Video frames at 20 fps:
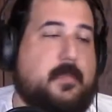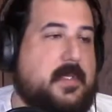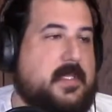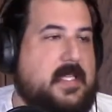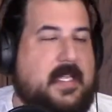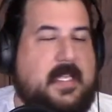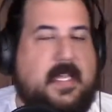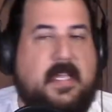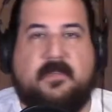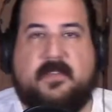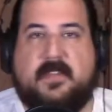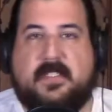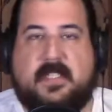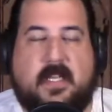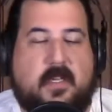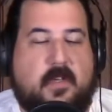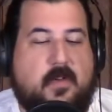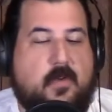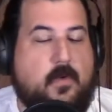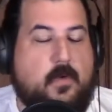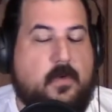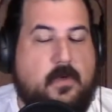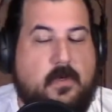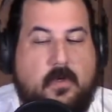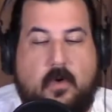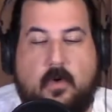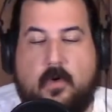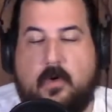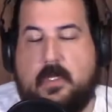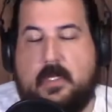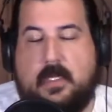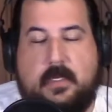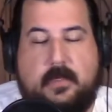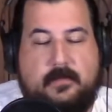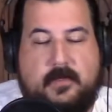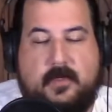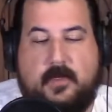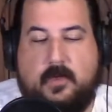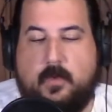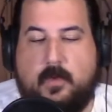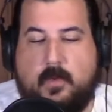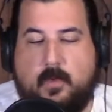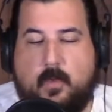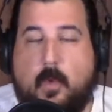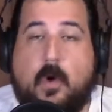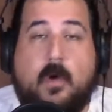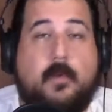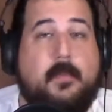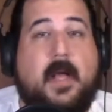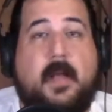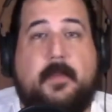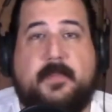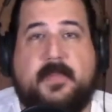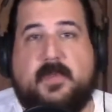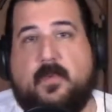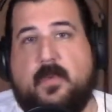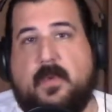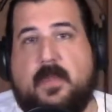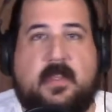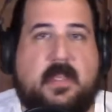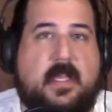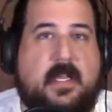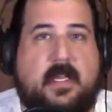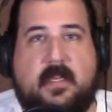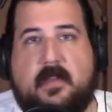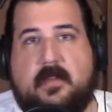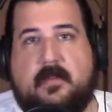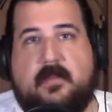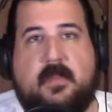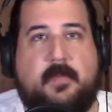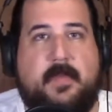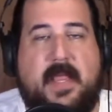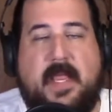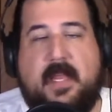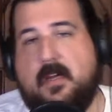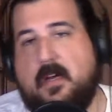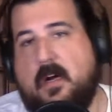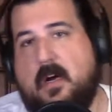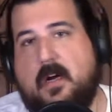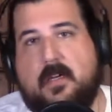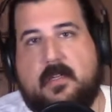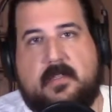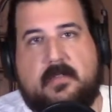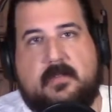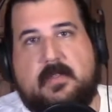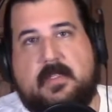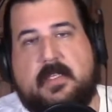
but they gave us like cool warm-ups with like the Bangkok